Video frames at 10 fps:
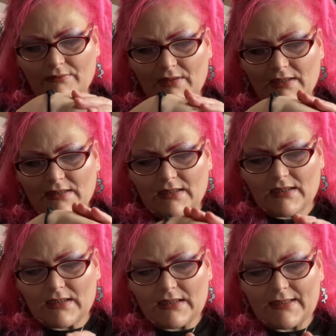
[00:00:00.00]
a
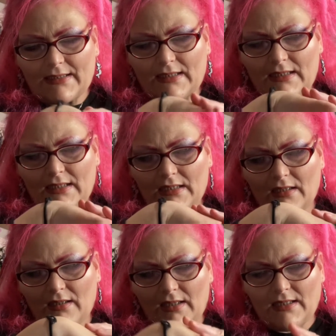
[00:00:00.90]

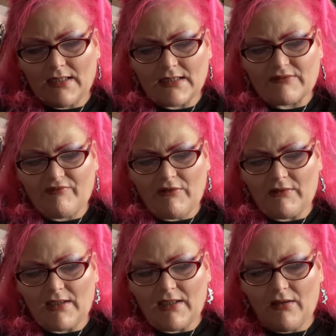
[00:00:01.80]
cleaner and exfoliator